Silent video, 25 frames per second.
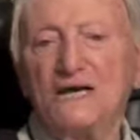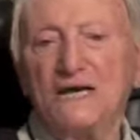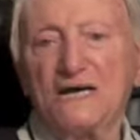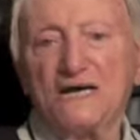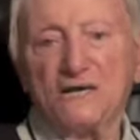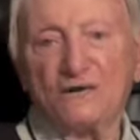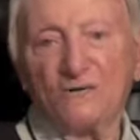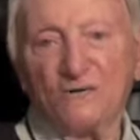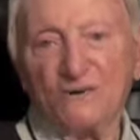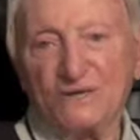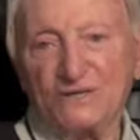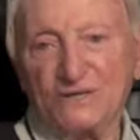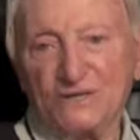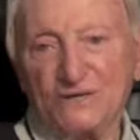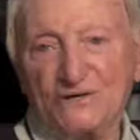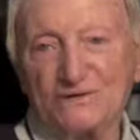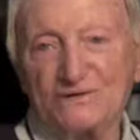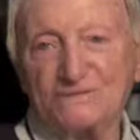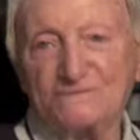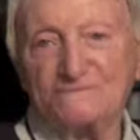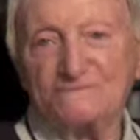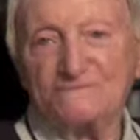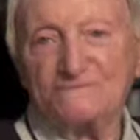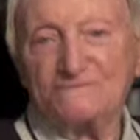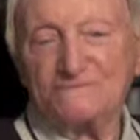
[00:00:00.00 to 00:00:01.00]
In the
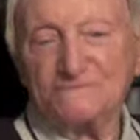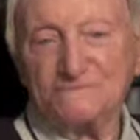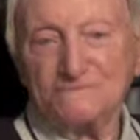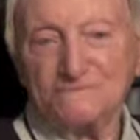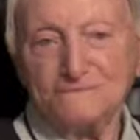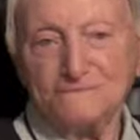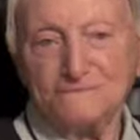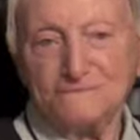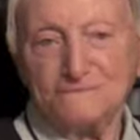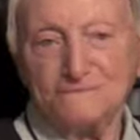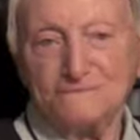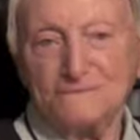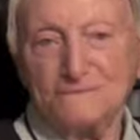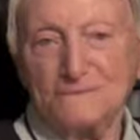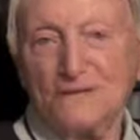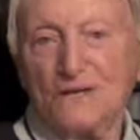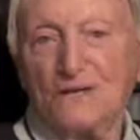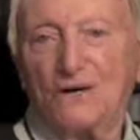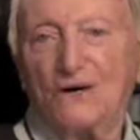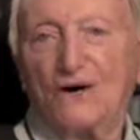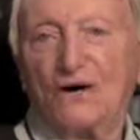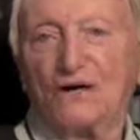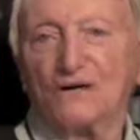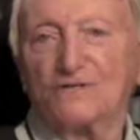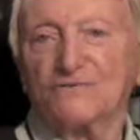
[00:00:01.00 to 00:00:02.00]
winter,
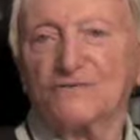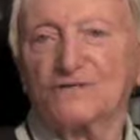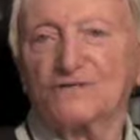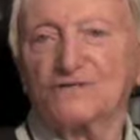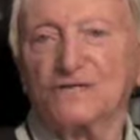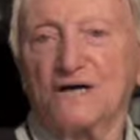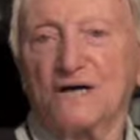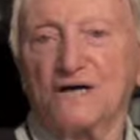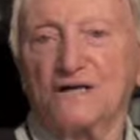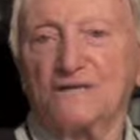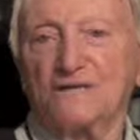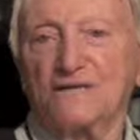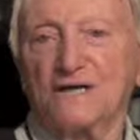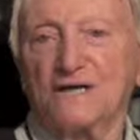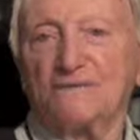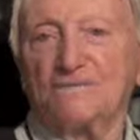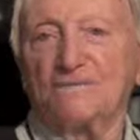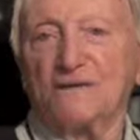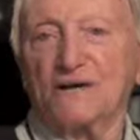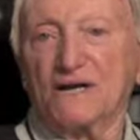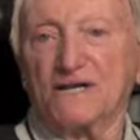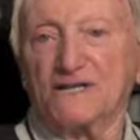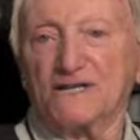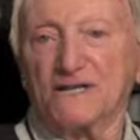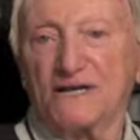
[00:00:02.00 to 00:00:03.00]
all of a sudden, in the
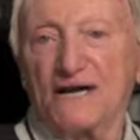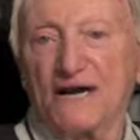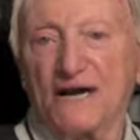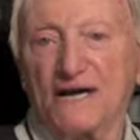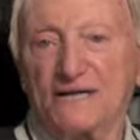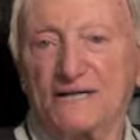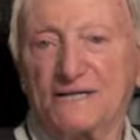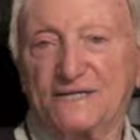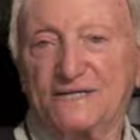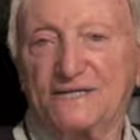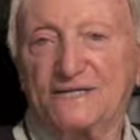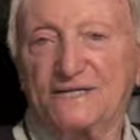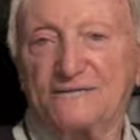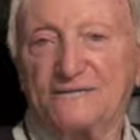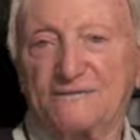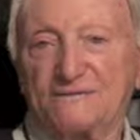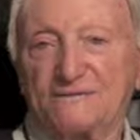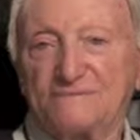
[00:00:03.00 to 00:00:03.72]
middle of the night,